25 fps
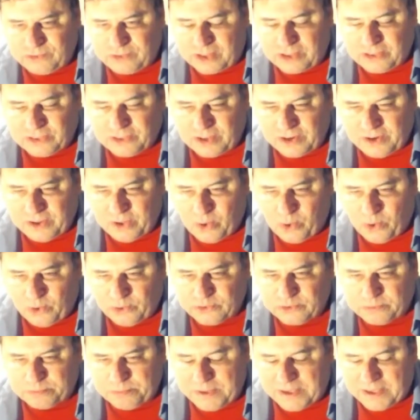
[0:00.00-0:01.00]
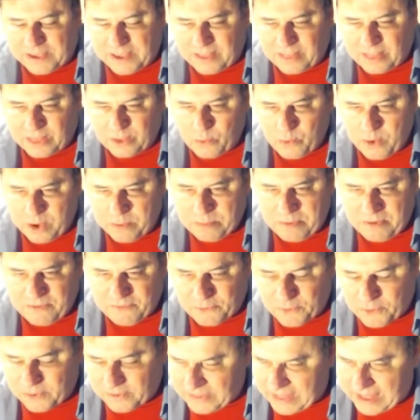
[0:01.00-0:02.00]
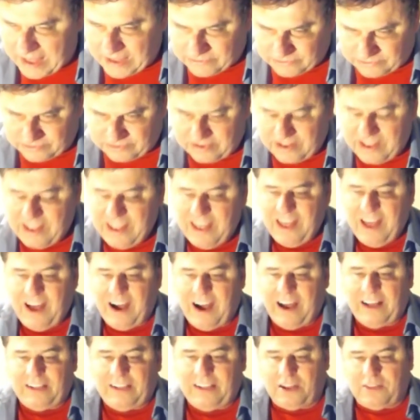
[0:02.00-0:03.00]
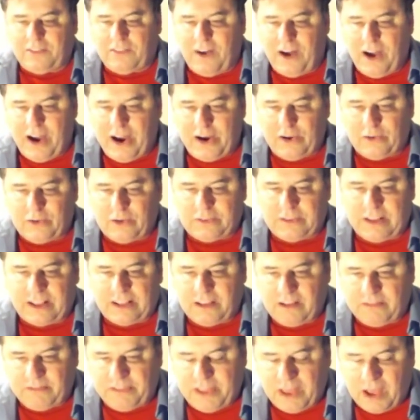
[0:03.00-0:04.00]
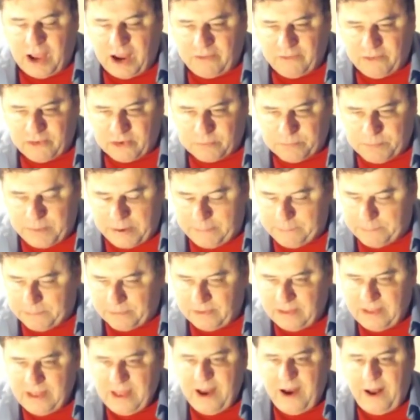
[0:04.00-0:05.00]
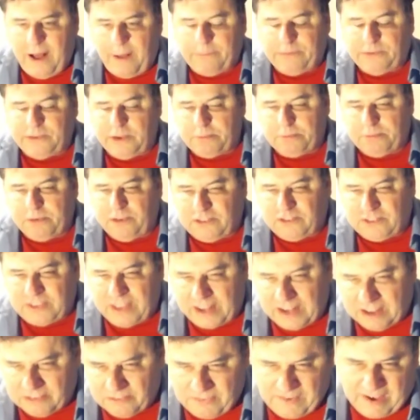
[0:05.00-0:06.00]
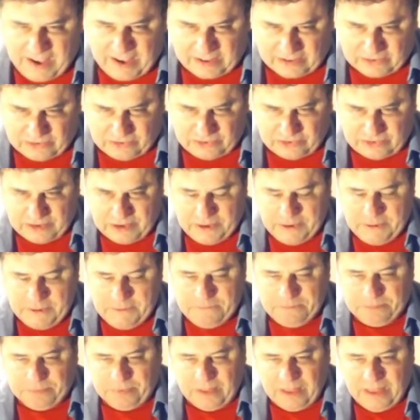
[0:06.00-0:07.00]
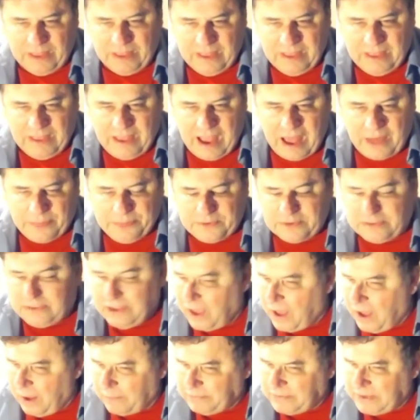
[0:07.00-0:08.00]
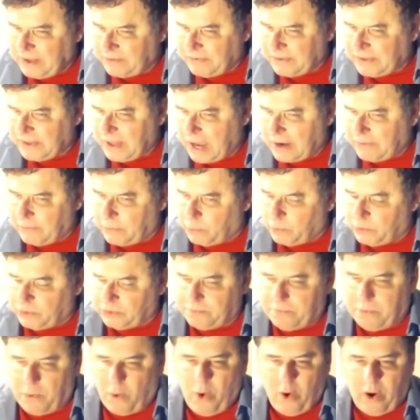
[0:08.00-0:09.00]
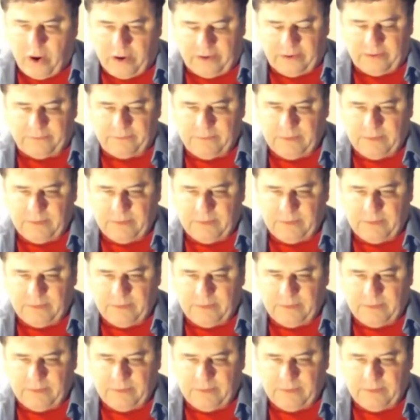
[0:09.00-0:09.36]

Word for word: in Donegal speaking the week before last. I love Ireland. I love the Irish people. I'm simply stating facts. At the time de Valera was born,